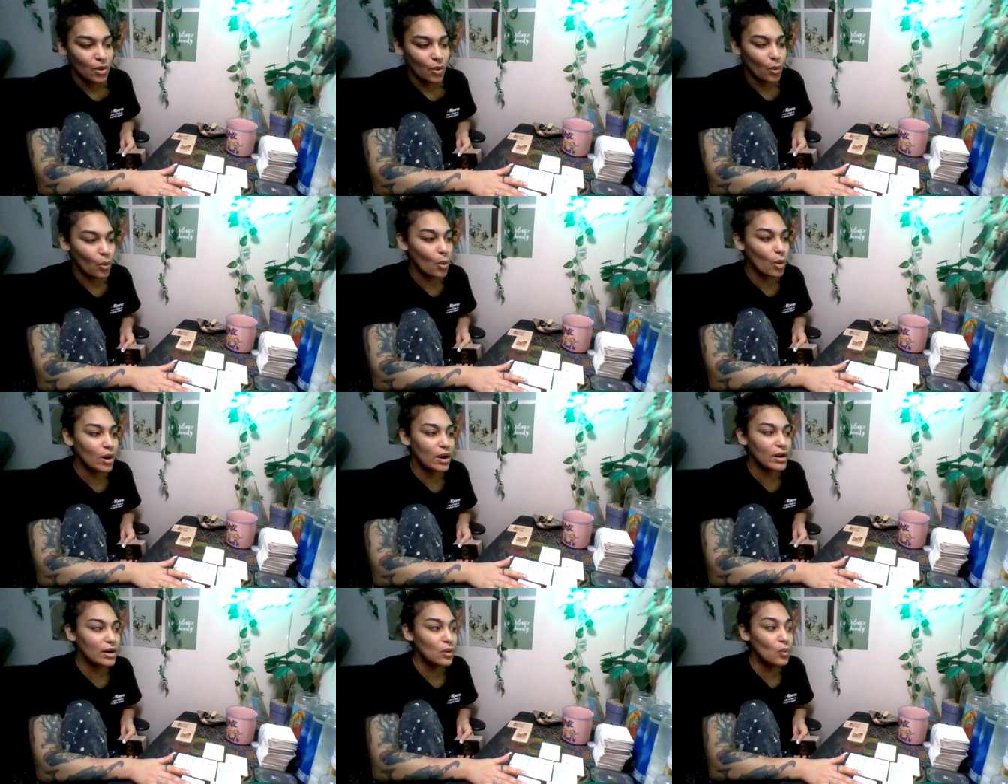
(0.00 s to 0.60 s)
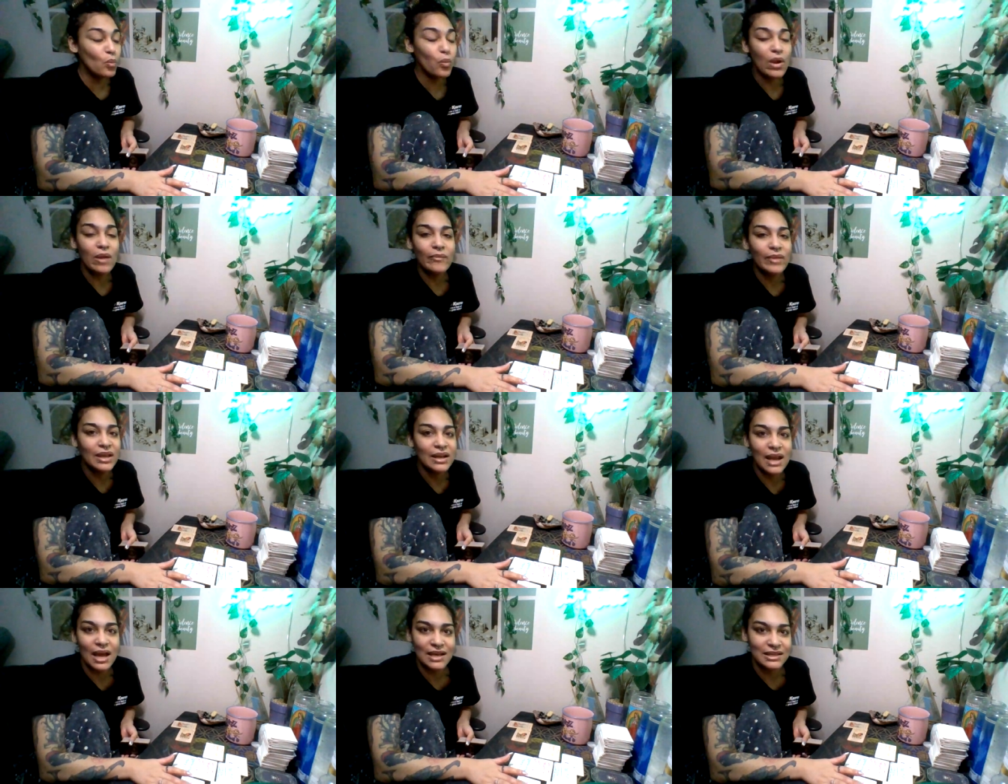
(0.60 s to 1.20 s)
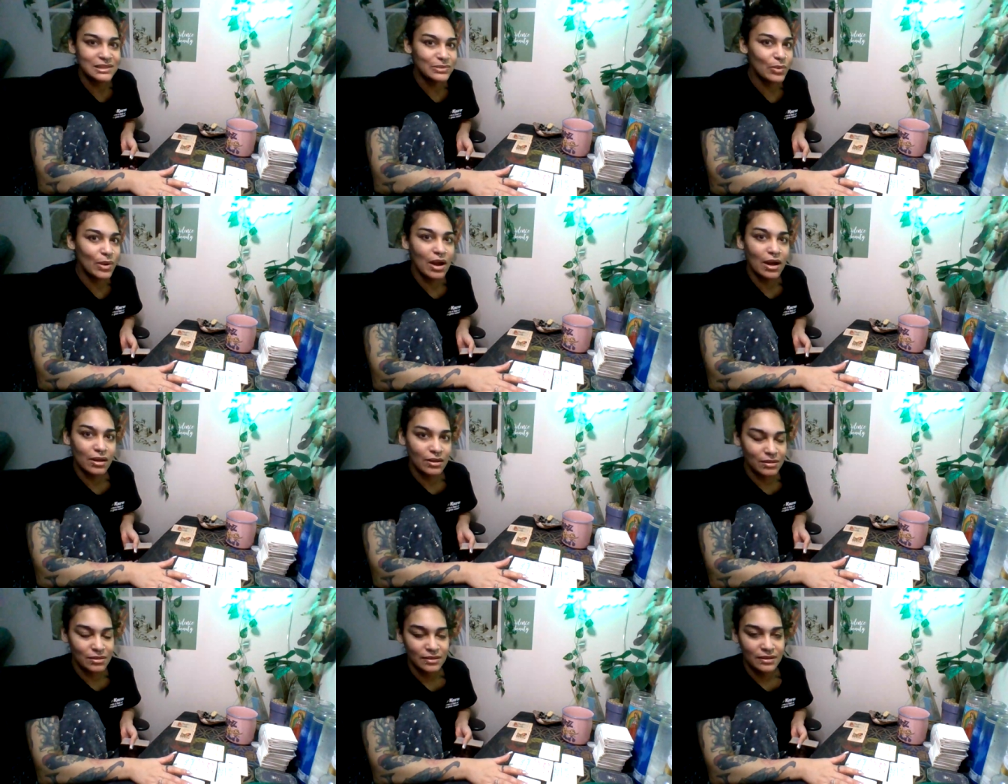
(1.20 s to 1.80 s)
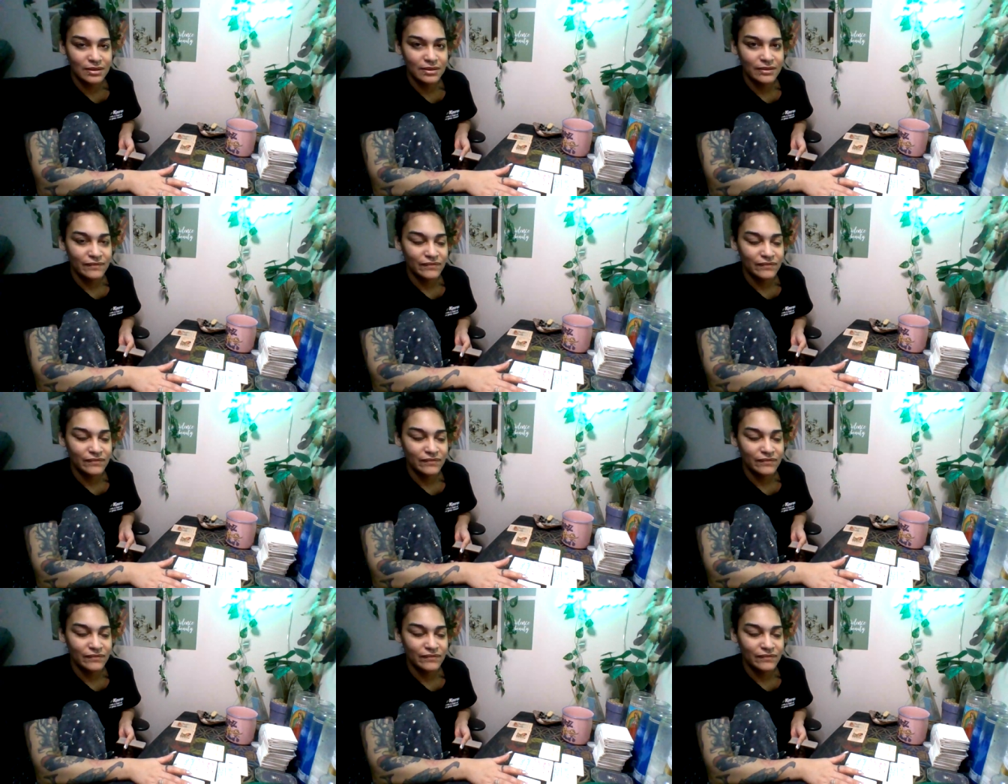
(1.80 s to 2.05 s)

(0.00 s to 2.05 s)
or women as well.